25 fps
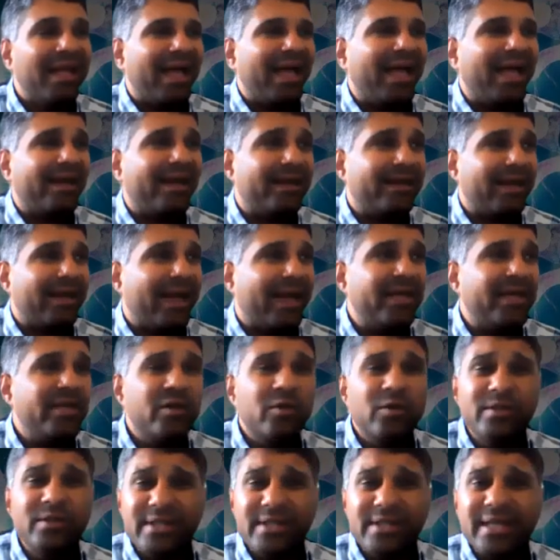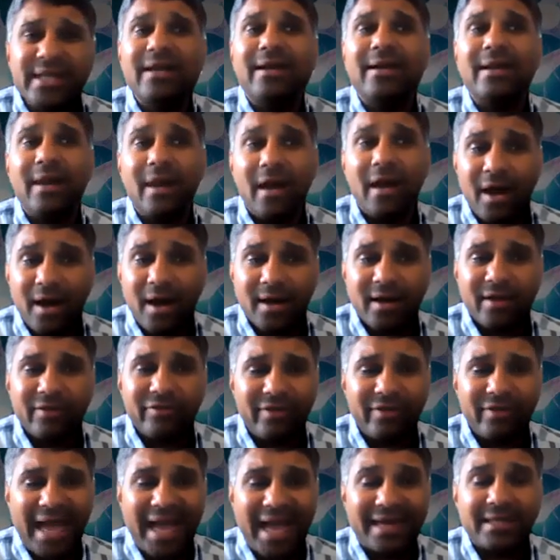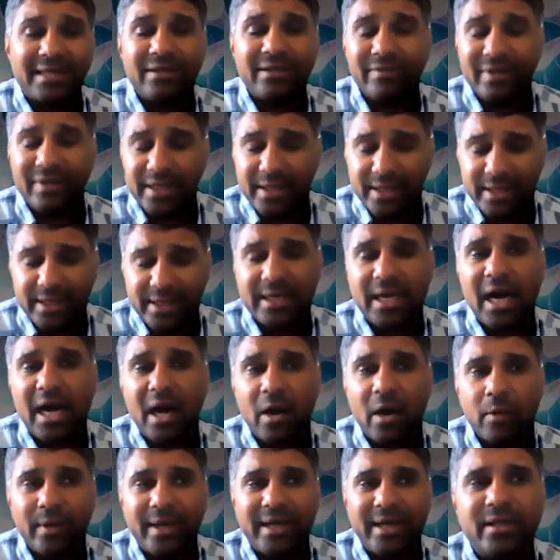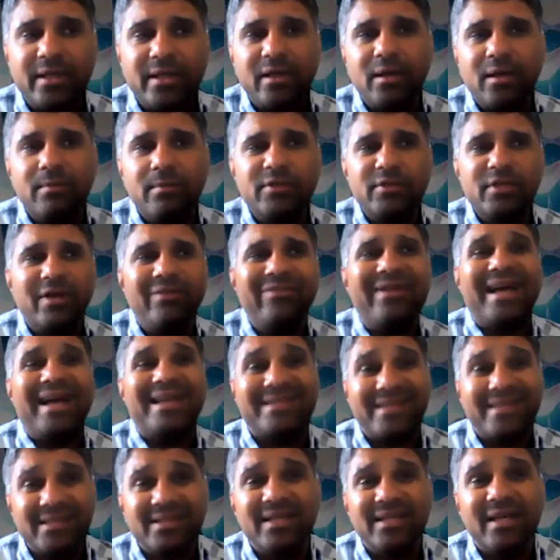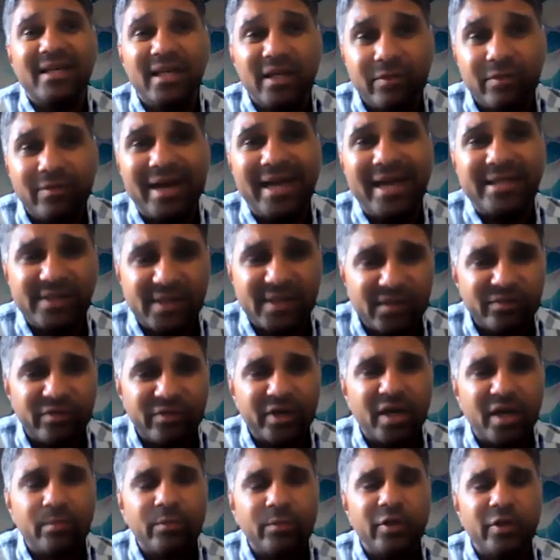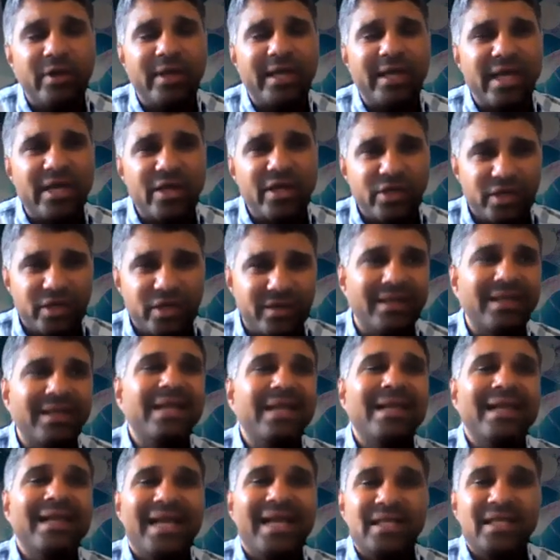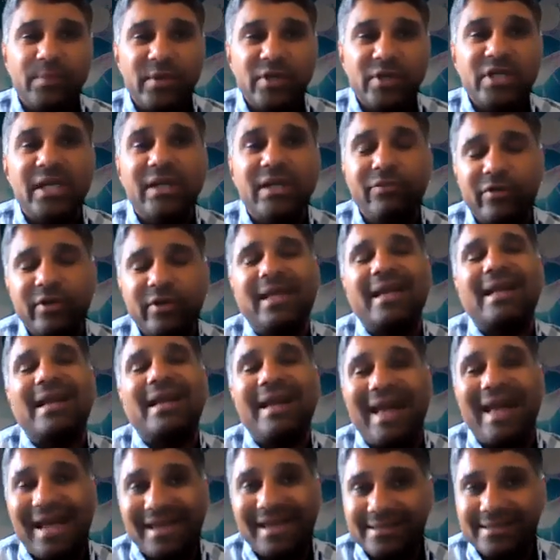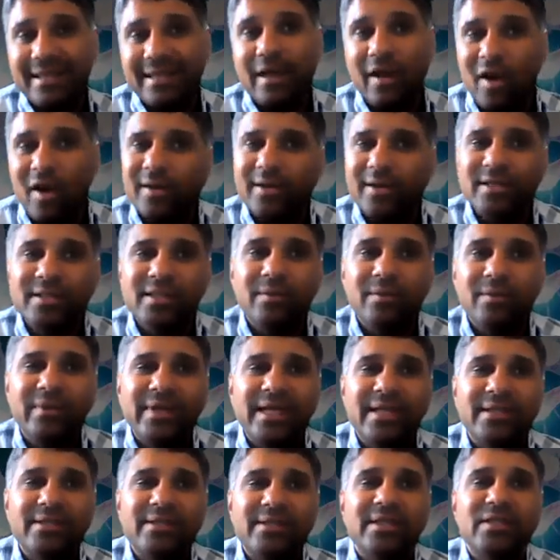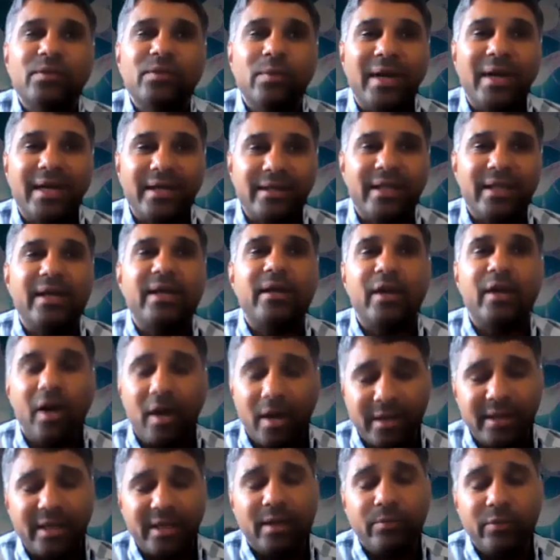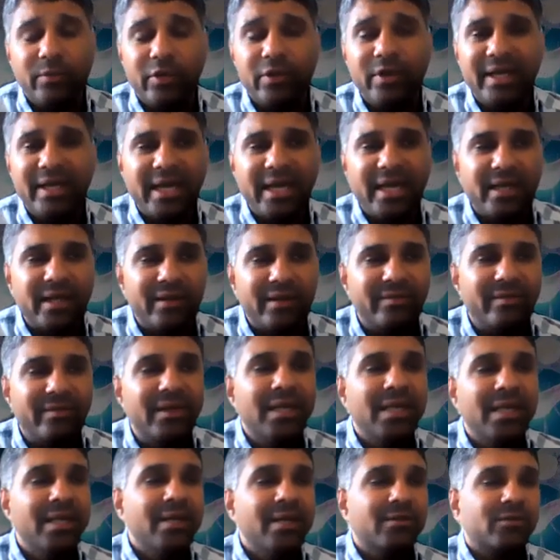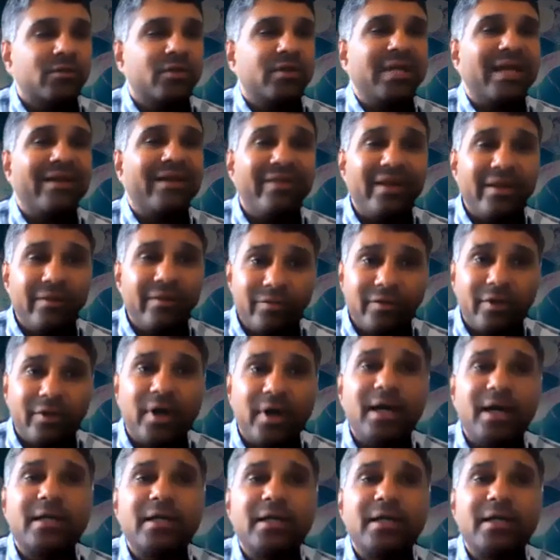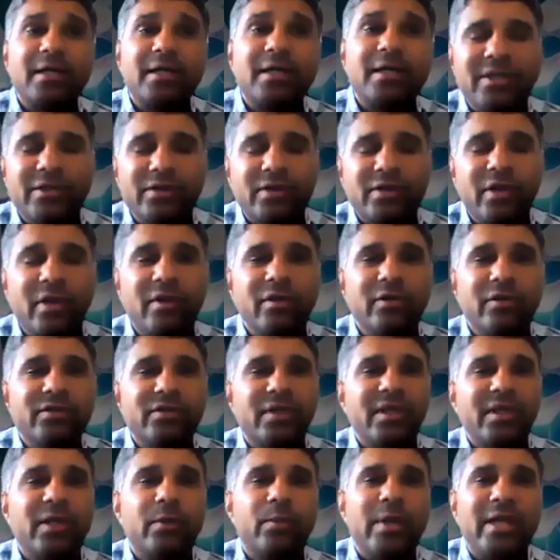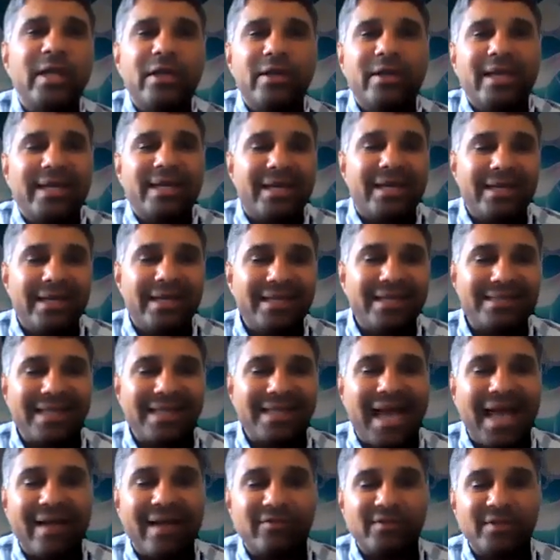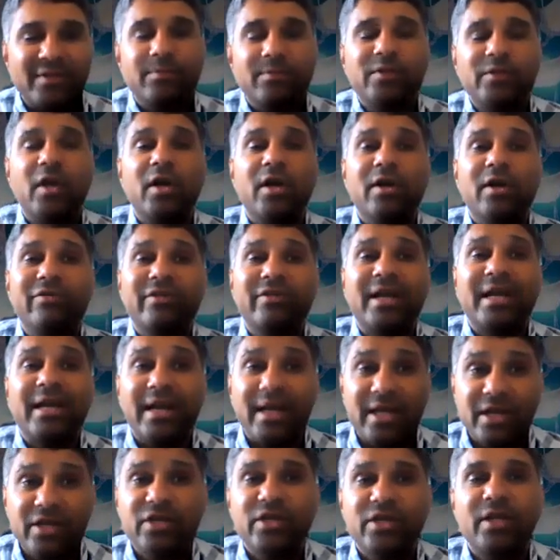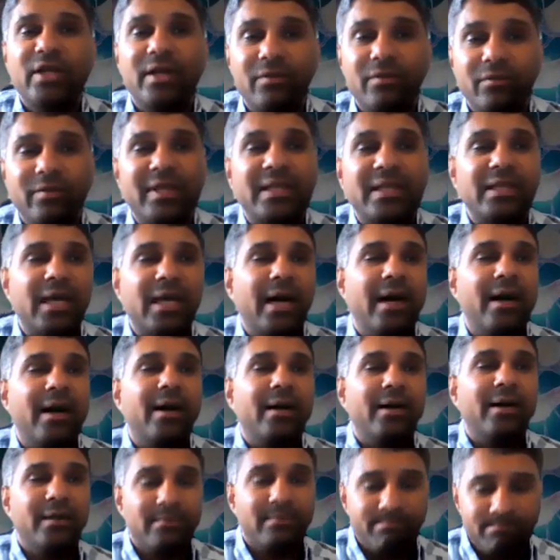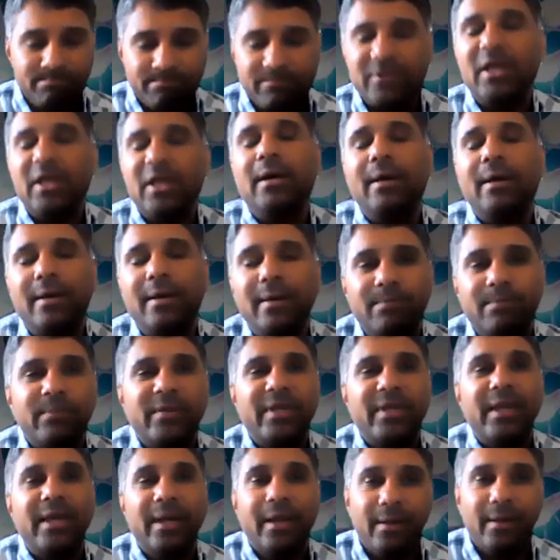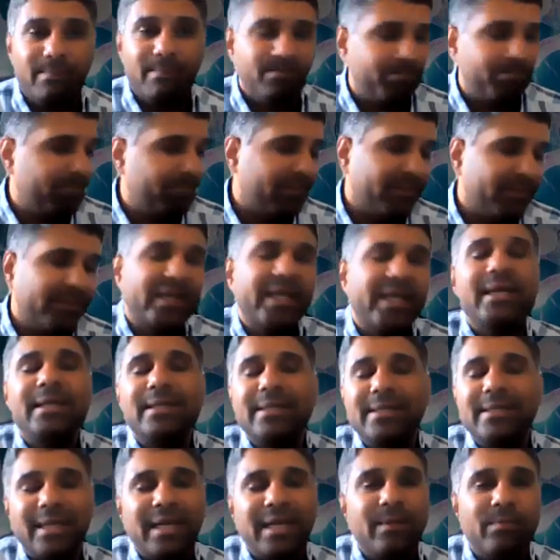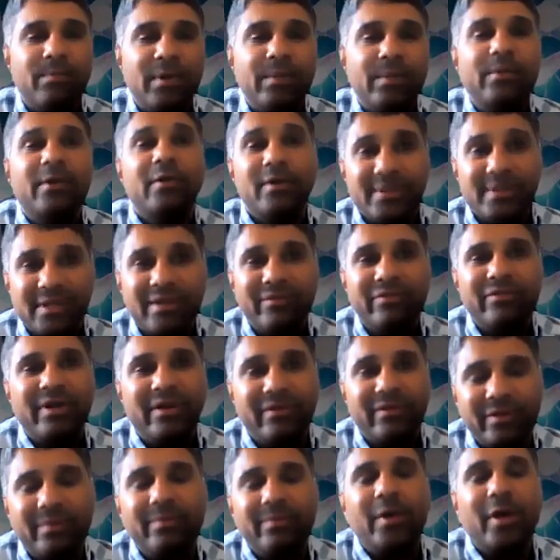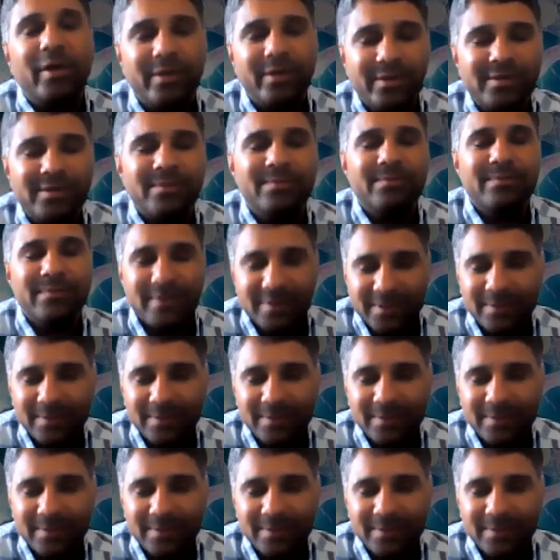And I do see a lot of activity now terms of assisted devices for communication, especially for the classic autism cases where they're non-communicative. So definitely work towards those so that way you can at least have some sort of connection with the kids and people who are suffering from autism.